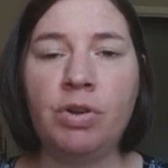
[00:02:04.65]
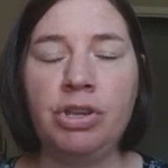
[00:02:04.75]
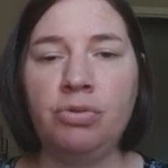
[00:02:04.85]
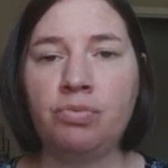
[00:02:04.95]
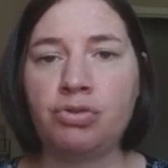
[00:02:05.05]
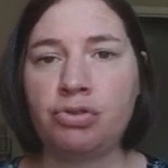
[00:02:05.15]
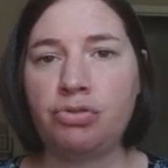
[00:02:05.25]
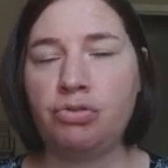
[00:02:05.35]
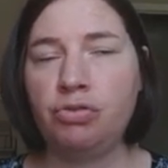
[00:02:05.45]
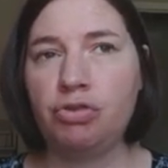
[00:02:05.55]
you
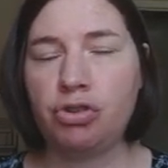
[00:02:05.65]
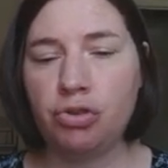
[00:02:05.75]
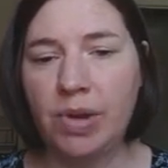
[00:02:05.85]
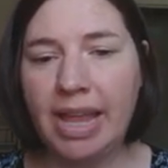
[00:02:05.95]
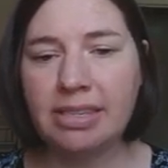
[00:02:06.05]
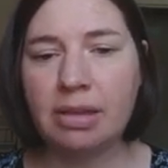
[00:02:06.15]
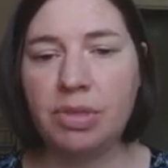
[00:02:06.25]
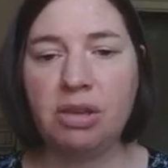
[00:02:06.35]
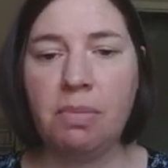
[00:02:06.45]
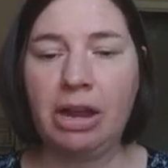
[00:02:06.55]
create
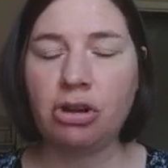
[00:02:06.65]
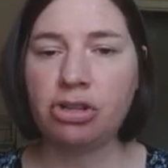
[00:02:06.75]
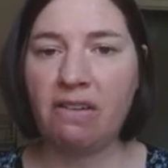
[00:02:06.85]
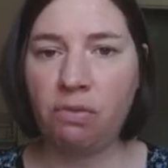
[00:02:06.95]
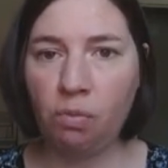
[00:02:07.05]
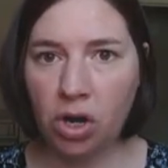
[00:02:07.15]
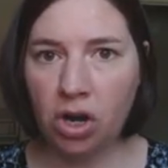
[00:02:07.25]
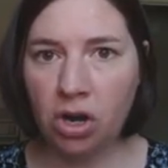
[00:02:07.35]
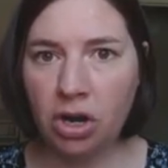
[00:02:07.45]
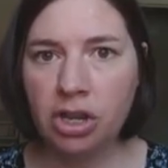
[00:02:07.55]
something in Microsoft
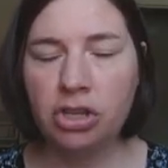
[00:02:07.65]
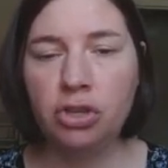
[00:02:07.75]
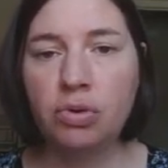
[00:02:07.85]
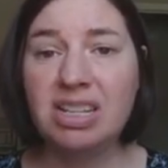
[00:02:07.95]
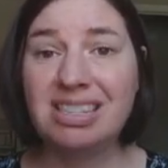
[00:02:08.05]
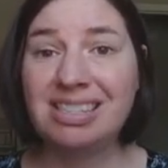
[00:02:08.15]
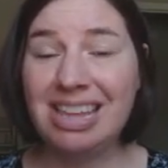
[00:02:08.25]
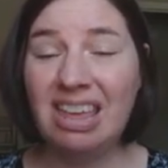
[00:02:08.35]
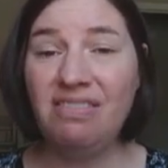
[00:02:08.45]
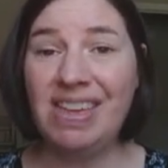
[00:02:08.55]
Word, you can
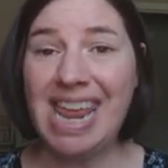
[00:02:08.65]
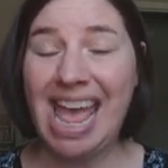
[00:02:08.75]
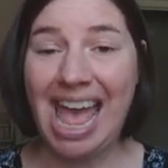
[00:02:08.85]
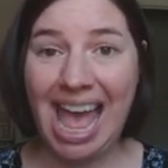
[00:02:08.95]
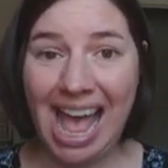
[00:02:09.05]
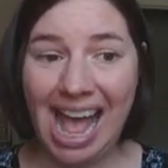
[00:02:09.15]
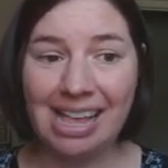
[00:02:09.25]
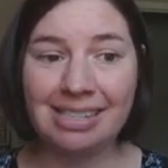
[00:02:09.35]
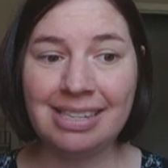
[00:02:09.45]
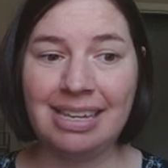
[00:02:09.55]
save it
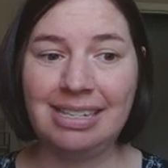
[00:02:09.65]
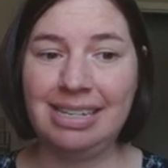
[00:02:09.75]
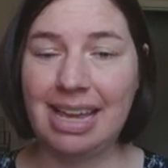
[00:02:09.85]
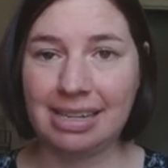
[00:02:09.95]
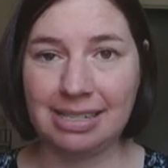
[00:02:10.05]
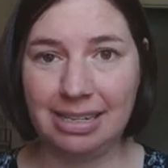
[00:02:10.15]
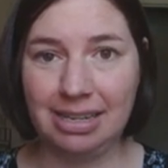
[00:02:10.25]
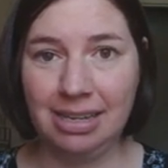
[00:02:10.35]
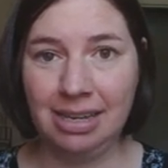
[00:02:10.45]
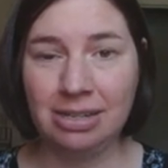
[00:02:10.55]
as a
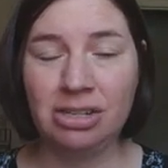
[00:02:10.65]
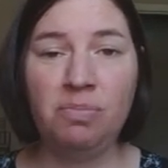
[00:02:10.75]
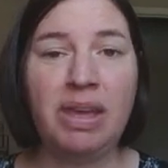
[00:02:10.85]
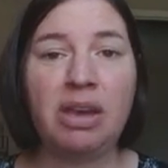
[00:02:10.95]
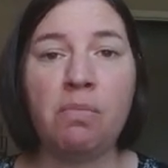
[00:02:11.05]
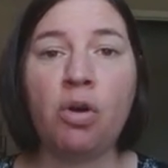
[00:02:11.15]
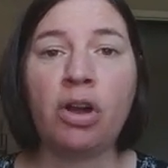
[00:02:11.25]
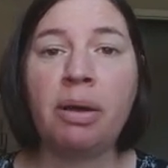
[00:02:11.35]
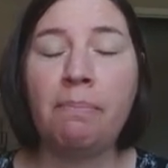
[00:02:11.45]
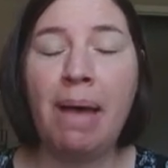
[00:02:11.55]
TXT to make it more
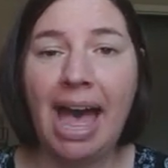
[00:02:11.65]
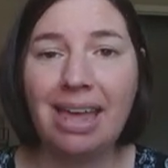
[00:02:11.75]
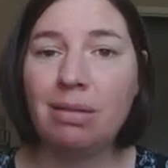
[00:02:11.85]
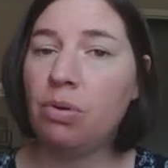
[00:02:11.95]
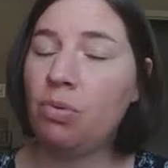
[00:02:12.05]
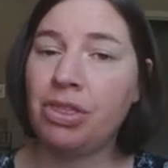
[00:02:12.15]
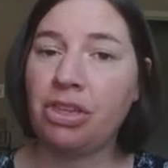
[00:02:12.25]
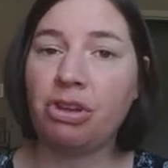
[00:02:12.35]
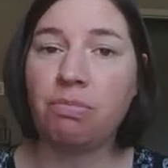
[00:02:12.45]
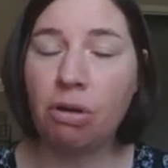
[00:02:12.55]
compatible with
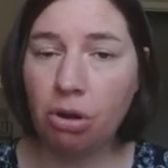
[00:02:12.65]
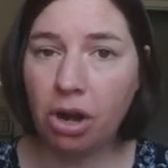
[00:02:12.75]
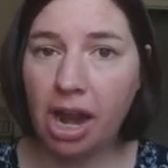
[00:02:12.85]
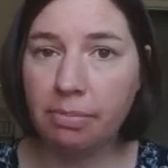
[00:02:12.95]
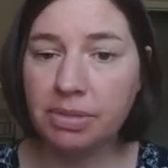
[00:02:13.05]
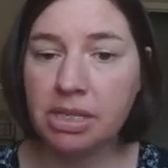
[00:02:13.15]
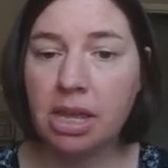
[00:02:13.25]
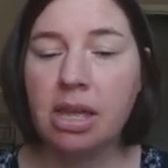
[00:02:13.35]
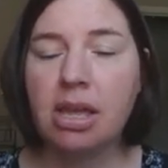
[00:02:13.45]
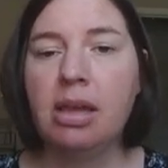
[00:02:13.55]
other programs,
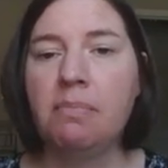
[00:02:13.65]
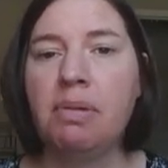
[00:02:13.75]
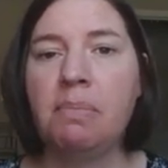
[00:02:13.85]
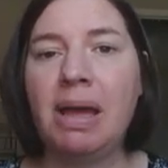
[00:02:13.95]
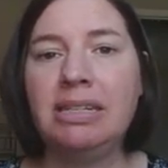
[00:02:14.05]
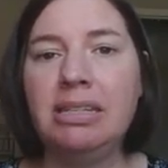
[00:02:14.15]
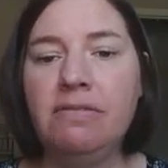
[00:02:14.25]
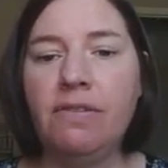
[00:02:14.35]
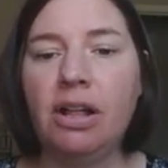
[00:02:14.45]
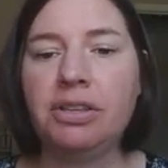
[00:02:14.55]
but by
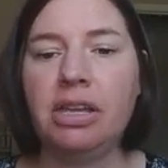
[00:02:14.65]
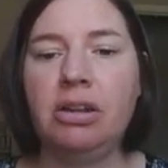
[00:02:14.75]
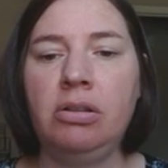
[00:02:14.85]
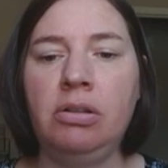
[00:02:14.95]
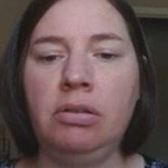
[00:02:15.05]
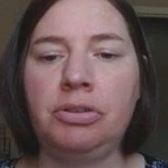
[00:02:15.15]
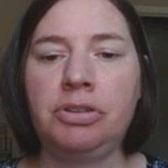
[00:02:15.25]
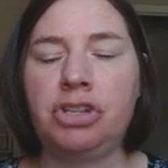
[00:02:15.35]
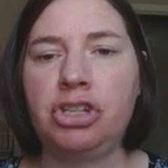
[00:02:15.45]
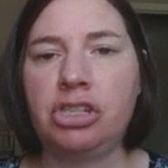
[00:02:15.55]
default, it'll
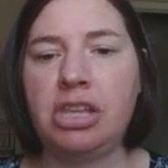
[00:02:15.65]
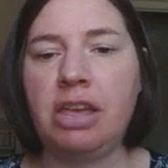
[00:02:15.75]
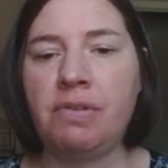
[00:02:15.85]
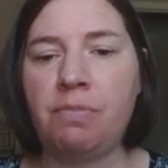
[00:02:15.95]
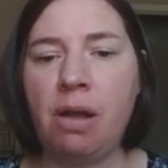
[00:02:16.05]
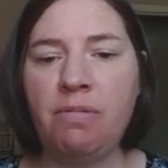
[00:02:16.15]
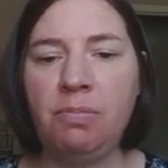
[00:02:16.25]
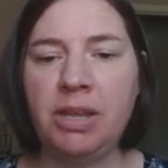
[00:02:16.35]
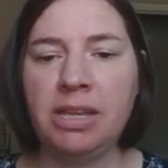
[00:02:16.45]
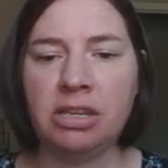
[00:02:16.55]
save it
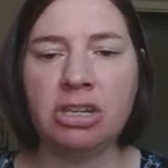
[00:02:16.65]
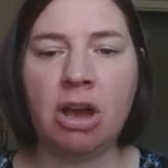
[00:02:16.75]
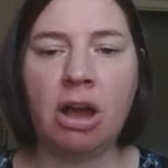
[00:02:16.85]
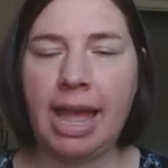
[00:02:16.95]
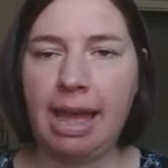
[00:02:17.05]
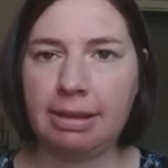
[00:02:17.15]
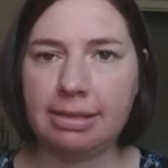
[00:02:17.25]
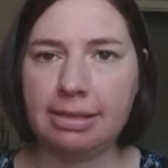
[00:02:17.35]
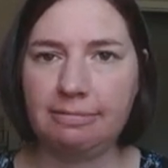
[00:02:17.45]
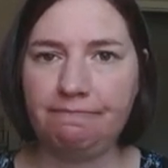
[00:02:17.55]
probably as a
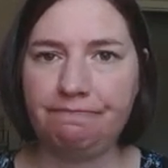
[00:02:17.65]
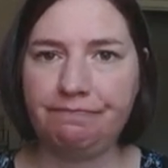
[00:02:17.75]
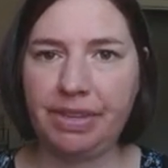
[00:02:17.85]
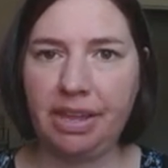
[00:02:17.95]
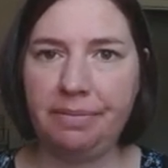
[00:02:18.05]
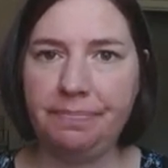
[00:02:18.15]
docx. Okay.